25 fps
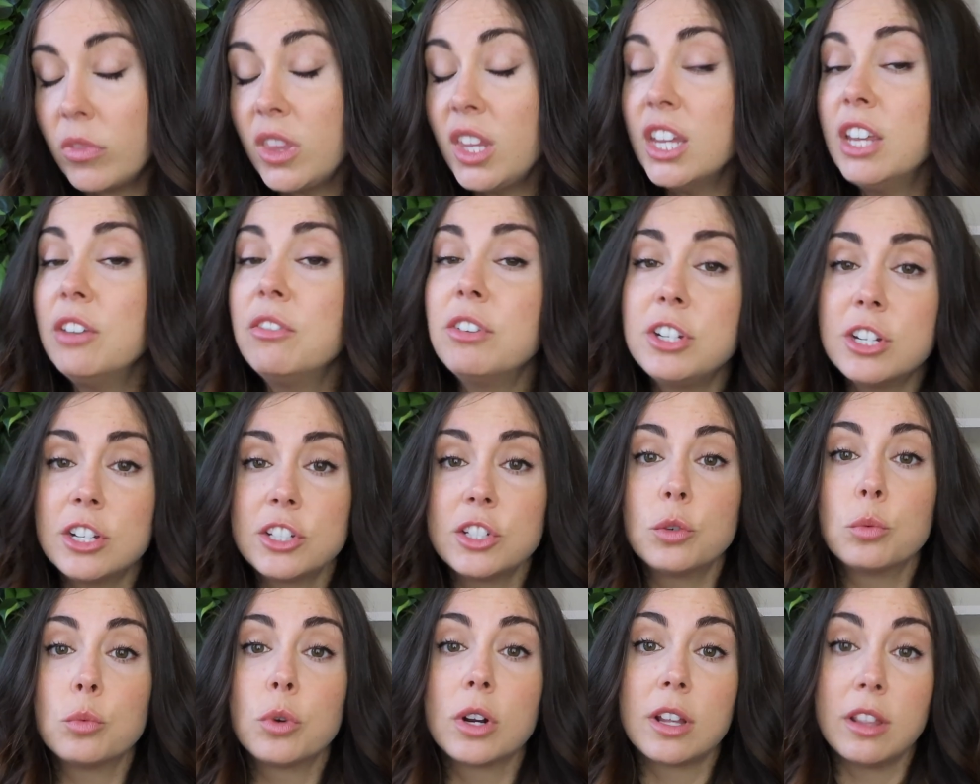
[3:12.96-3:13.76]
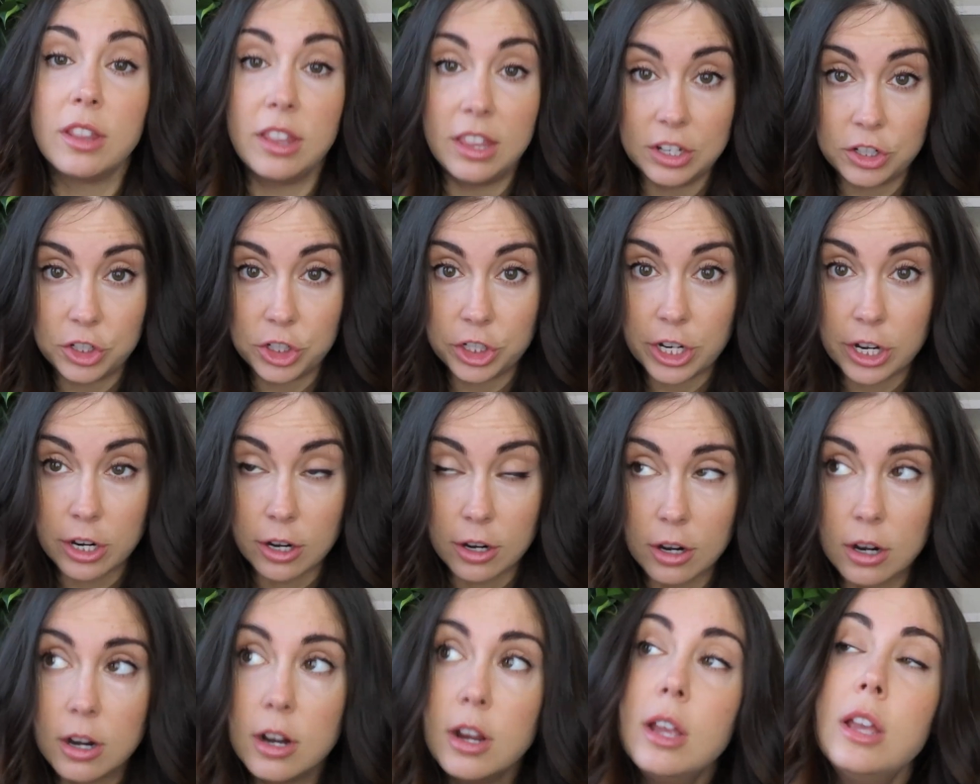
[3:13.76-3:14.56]
if it doesn't work this
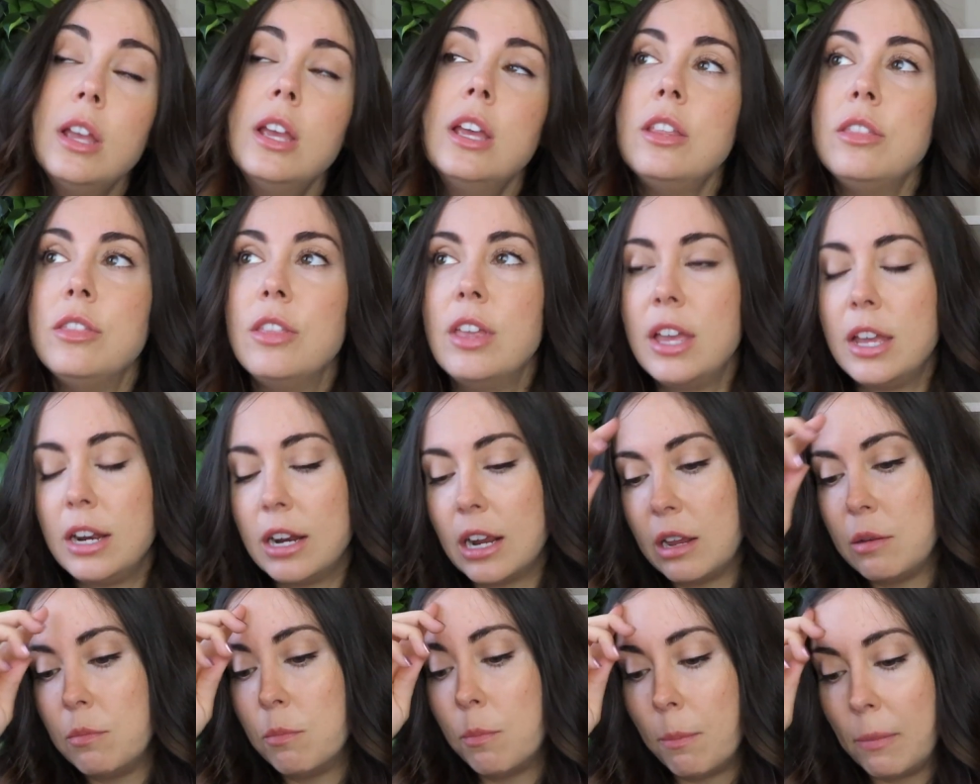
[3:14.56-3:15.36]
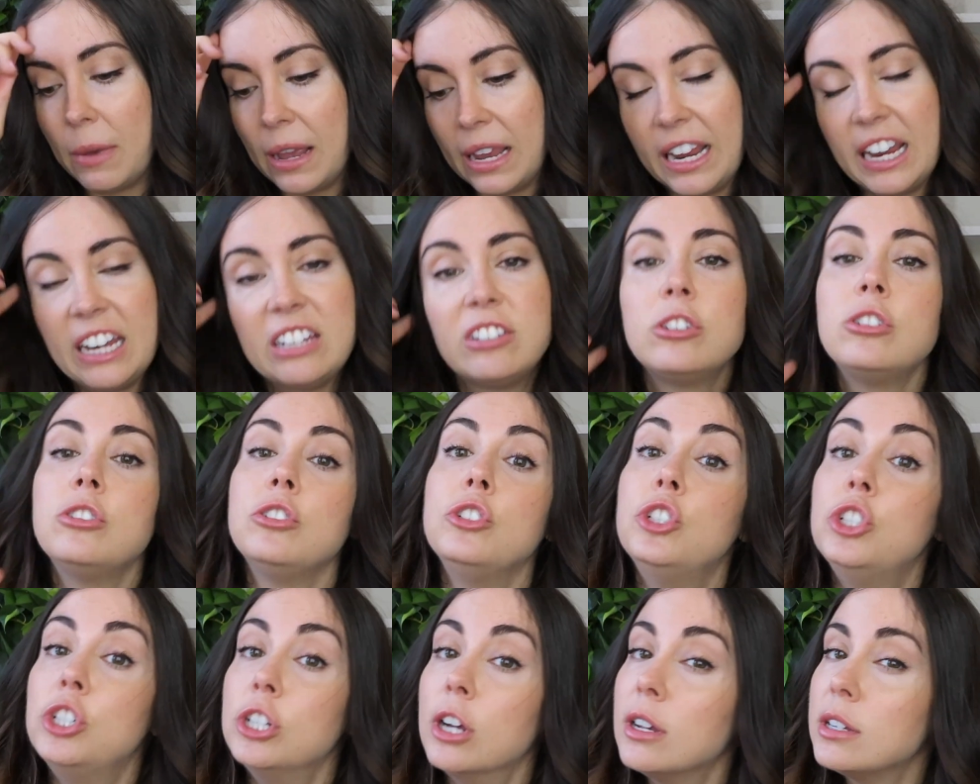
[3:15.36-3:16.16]
year, then I might
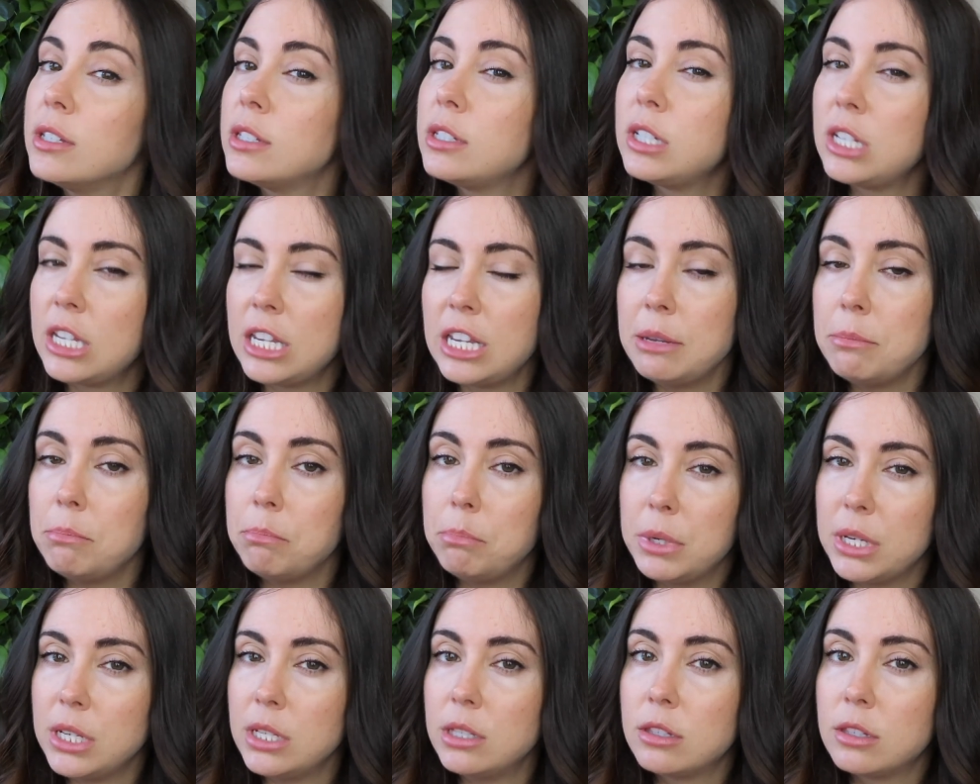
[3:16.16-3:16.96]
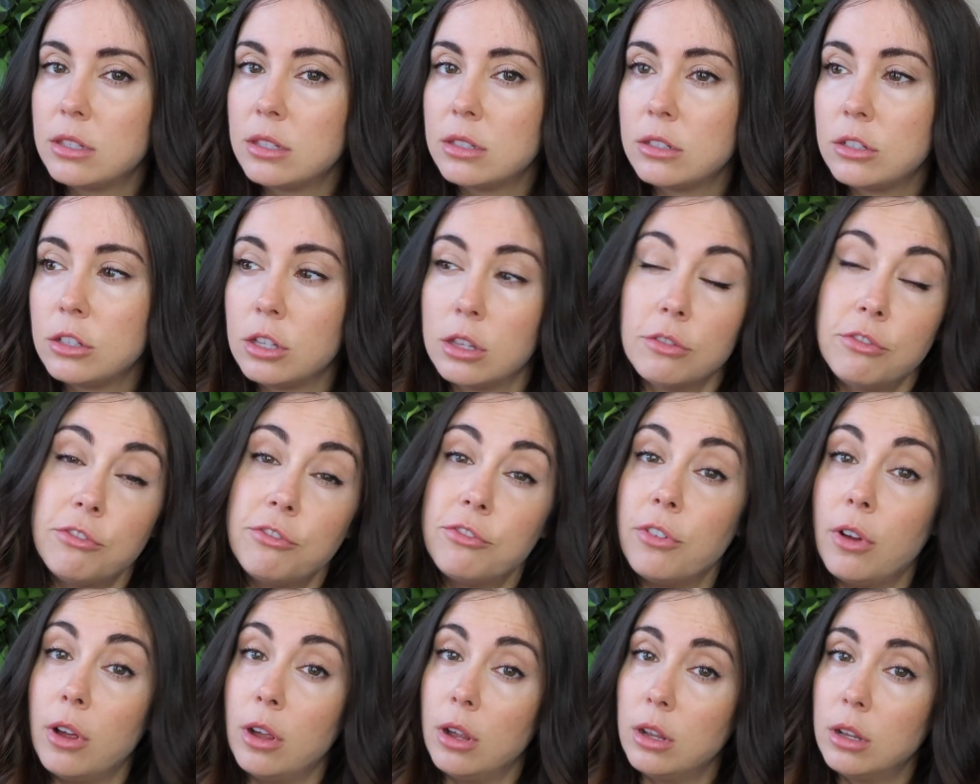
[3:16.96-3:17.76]
just keep beets to the
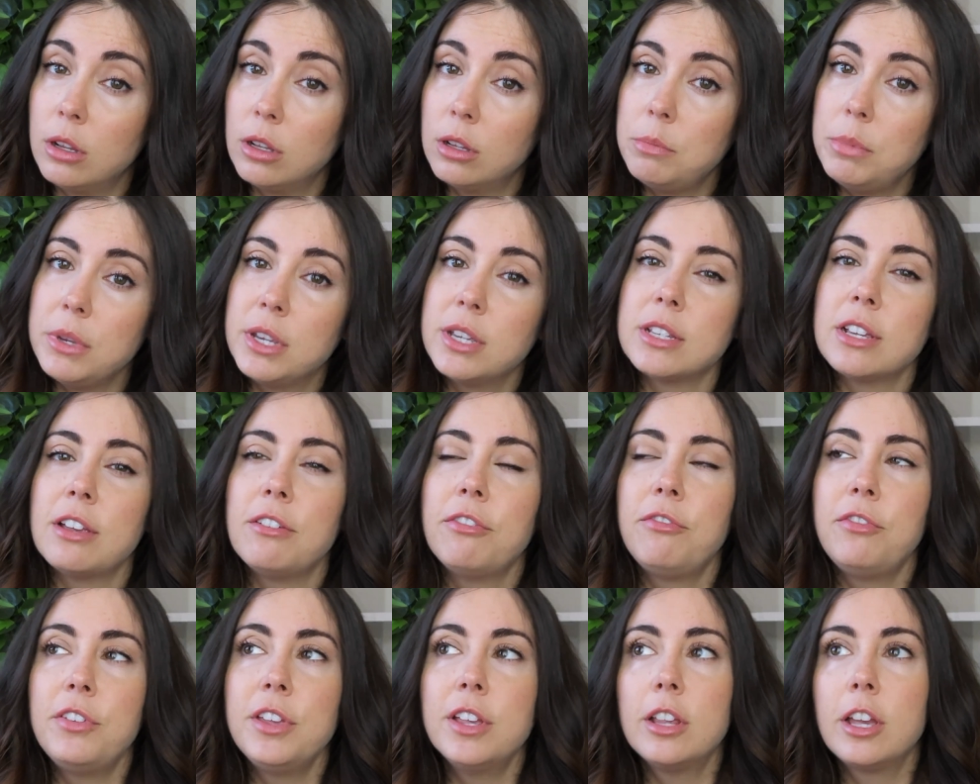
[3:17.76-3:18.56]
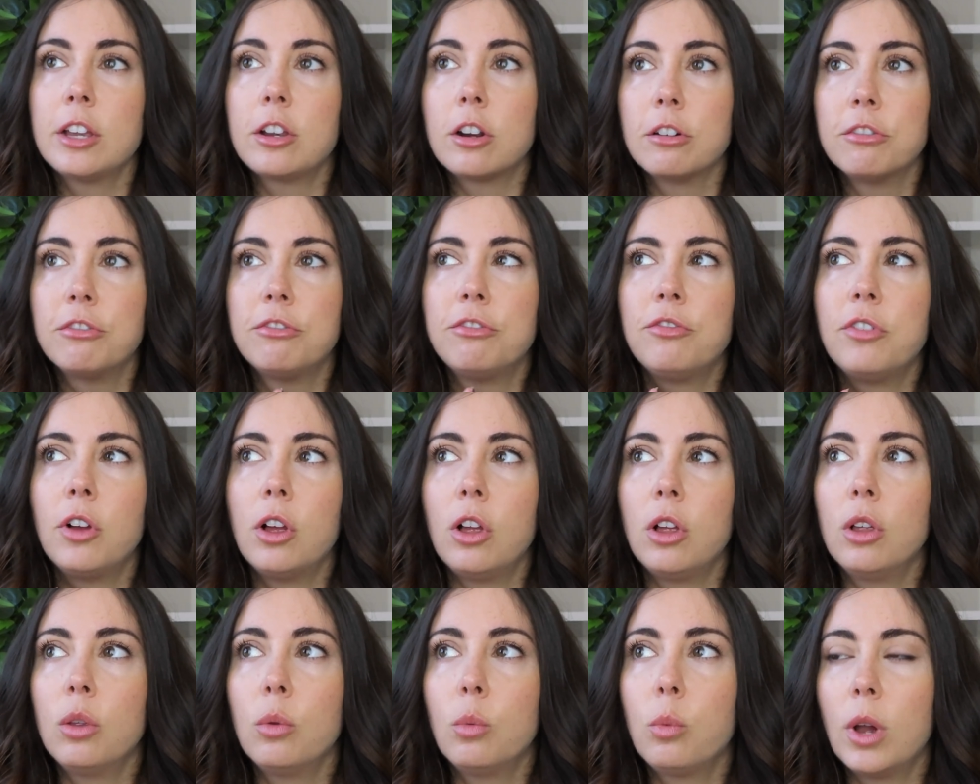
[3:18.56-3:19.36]
fall, because I feel like our
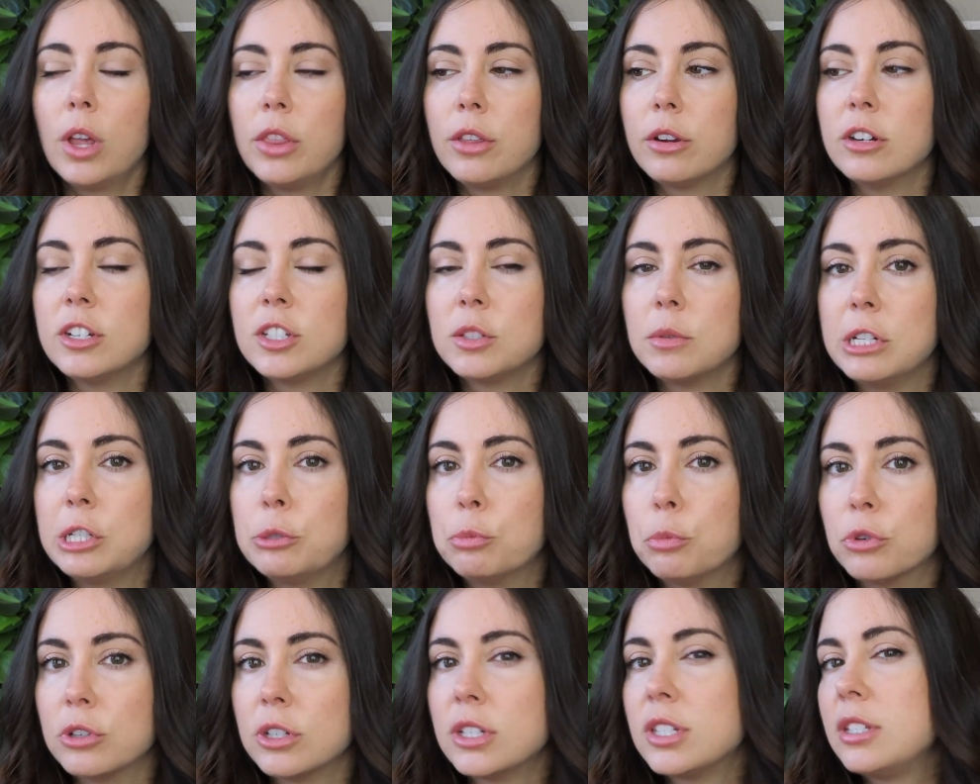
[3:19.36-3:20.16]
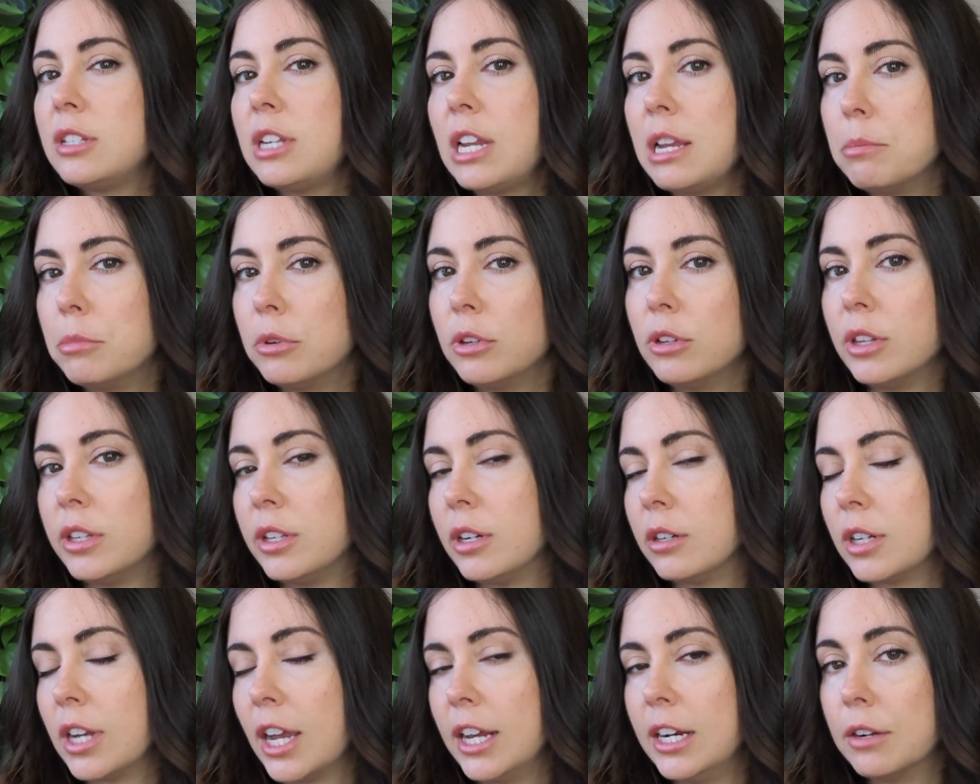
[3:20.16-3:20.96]
fall weather is much more stable
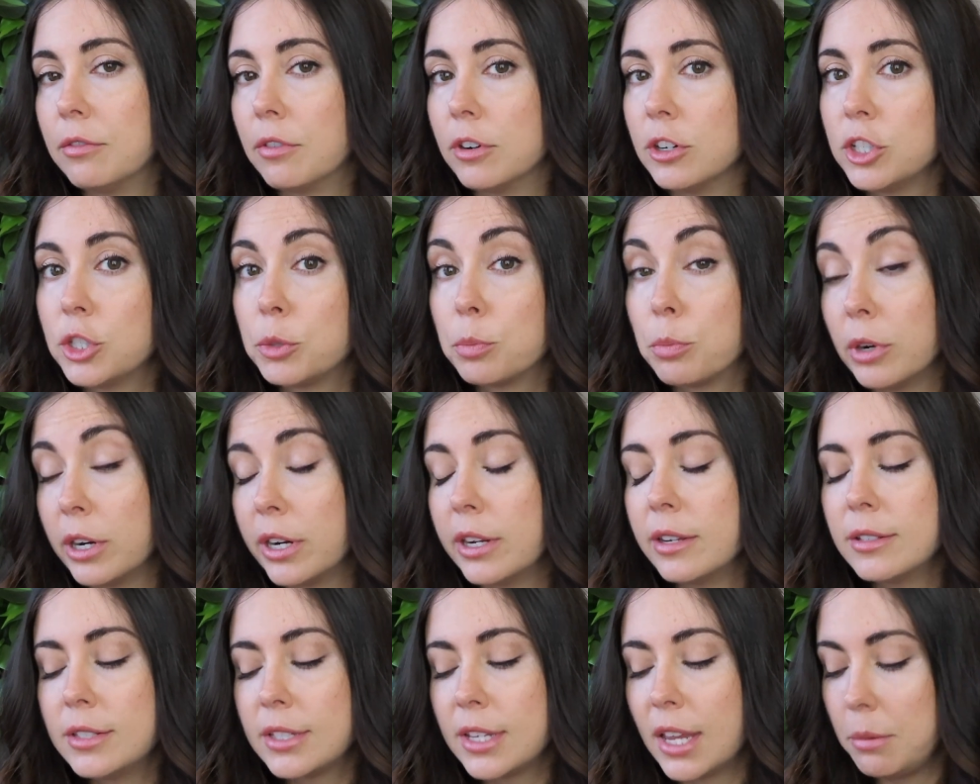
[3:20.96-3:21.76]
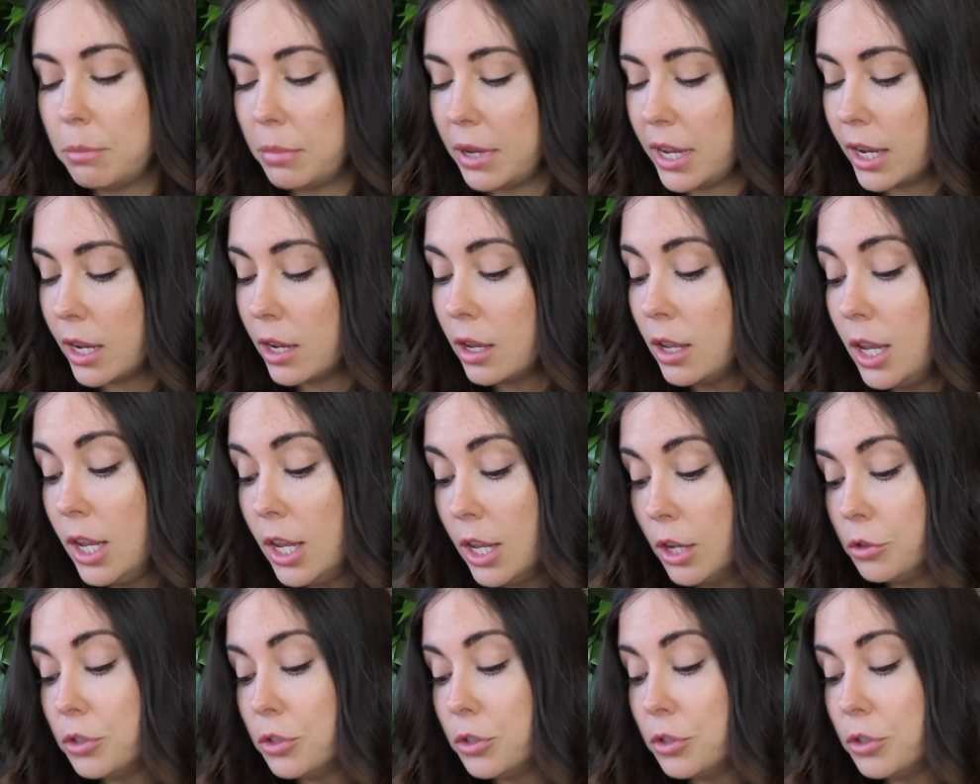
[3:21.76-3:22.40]
than kind of our springs can be.